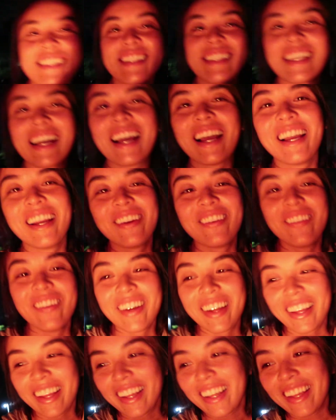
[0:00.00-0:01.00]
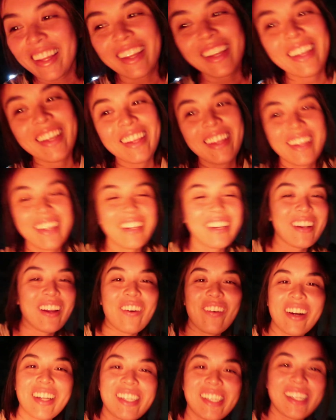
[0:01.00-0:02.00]
Same.
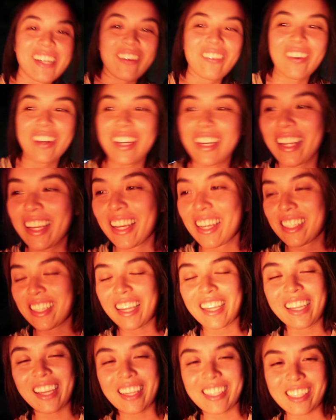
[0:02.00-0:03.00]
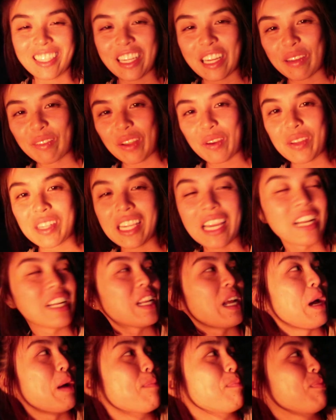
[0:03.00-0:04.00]
No idea what it is. I guess that was kind of
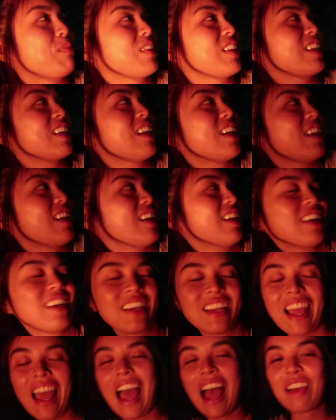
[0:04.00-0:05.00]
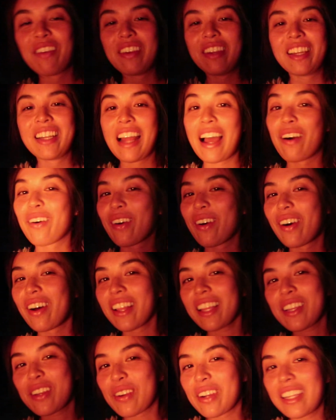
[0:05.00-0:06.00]
dumb. Having an
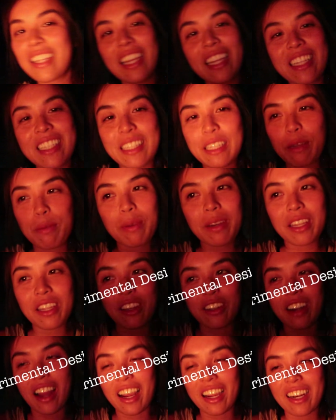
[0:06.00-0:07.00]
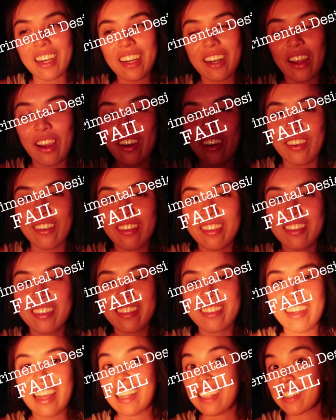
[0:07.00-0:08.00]
alcoholic drink and a CBD, you're not gonna
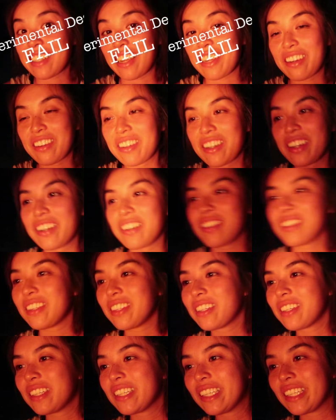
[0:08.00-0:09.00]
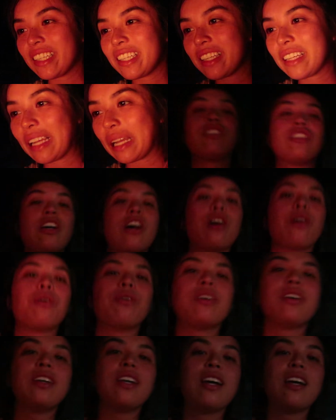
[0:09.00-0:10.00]
know. At least I don't know. So,
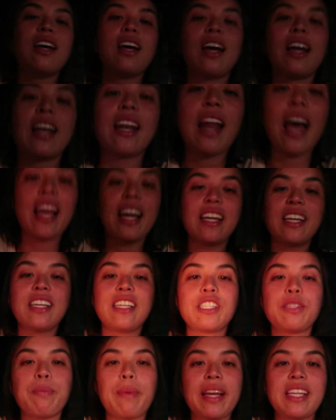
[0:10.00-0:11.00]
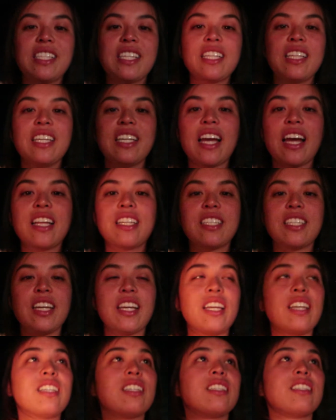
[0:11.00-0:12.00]
night is basically
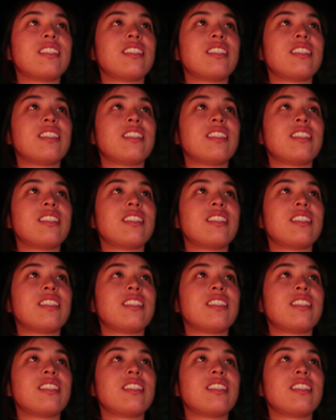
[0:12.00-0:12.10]
ending.